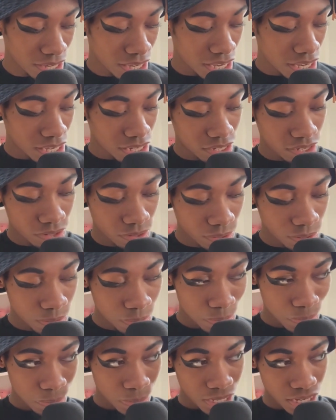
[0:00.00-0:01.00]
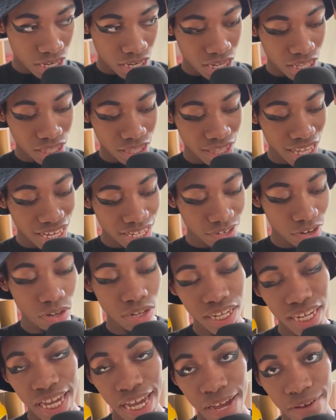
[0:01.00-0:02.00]
So that's all
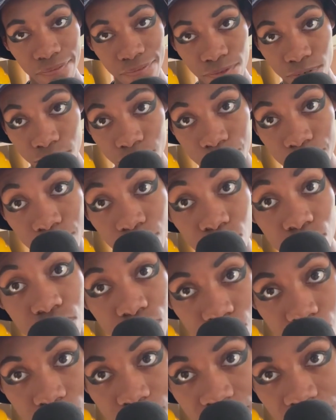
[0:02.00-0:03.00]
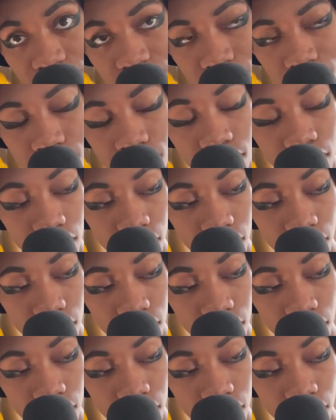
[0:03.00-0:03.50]
I have for the music releases.